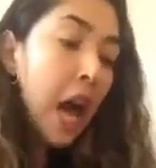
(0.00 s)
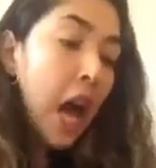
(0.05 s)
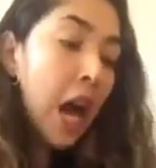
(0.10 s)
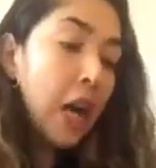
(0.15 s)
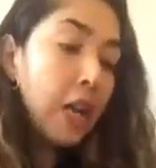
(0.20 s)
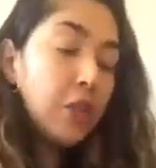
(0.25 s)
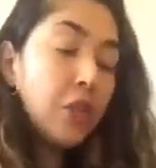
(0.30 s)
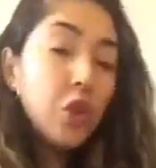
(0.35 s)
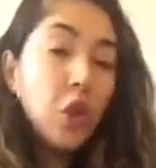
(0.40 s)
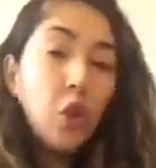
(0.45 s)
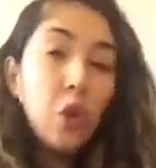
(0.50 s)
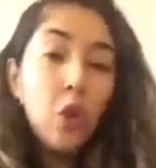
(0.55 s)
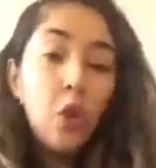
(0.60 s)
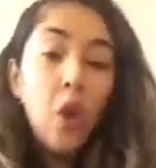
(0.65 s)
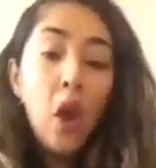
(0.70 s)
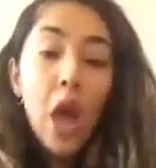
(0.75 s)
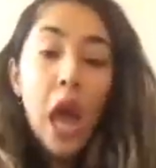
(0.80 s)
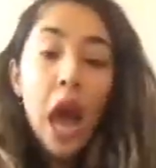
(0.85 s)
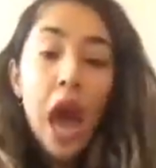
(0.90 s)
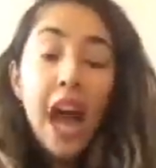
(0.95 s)
So
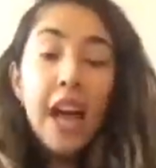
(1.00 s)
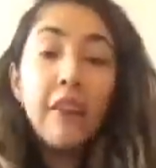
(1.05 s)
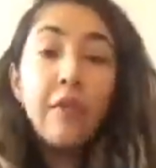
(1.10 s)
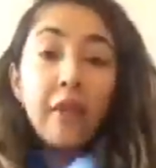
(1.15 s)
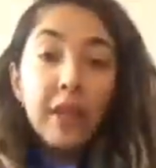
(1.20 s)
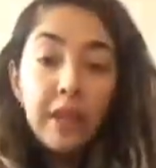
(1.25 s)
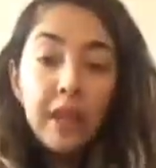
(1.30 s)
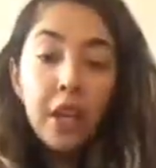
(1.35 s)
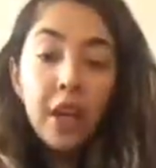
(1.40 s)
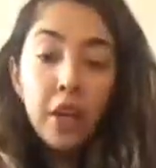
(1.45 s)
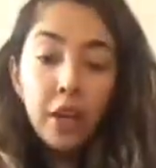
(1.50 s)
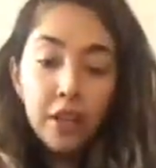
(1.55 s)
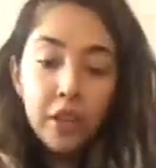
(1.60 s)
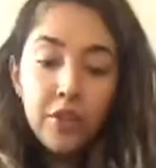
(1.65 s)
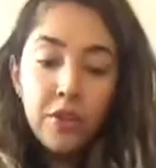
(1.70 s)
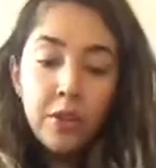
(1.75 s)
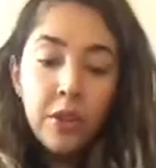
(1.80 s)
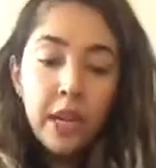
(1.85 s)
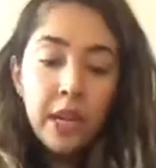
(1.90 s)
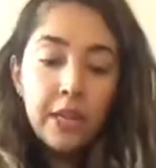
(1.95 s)
I really
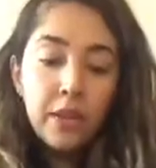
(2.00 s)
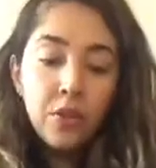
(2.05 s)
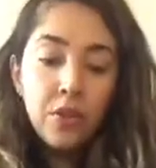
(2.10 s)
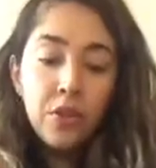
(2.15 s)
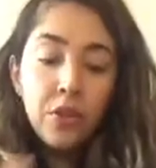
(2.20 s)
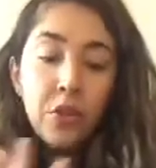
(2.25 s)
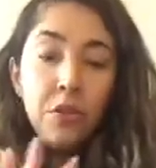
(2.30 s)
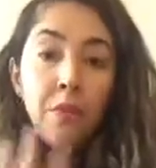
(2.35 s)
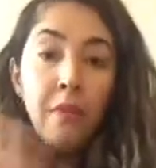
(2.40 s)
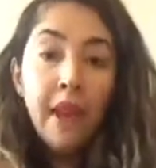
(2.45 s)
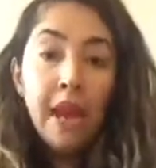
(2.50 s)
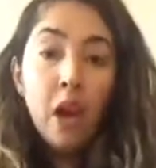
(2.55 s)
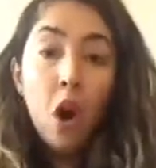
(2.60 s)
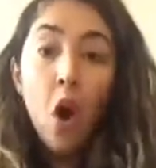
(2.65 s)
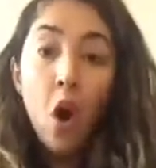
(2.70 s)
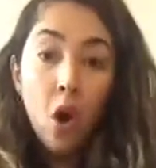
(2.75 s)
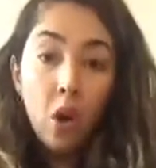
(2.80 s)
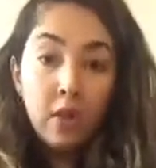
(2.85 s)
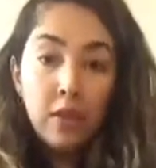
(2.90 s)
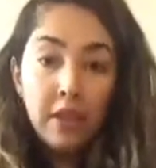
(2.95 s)
urge you guys to make
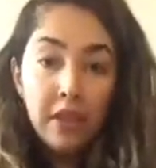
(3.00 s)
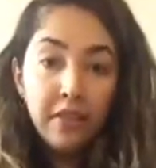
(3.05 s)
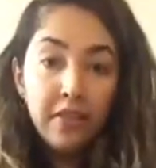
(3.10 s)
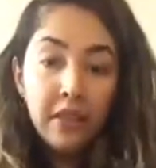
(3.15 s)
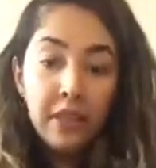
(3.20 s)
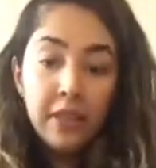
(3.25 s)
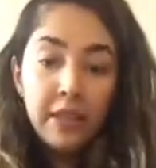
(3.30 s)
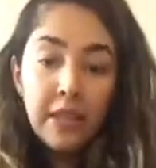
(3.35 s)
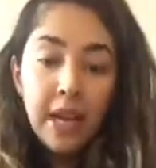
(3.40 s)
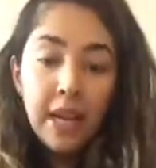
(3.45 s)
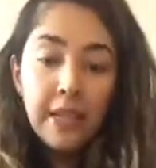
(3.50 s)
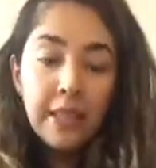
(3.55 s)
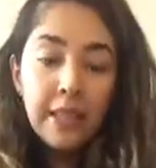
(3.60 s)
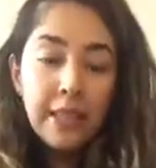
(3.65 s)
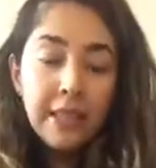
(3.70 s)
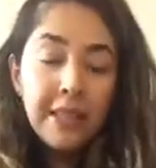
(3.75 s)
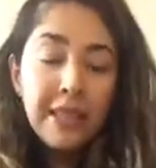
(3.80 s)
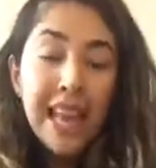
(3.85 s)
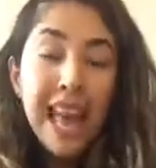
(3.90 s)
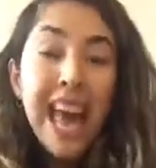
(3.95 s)
all different
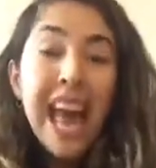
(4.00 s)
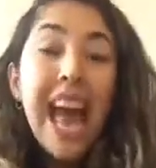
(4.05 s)
sizes.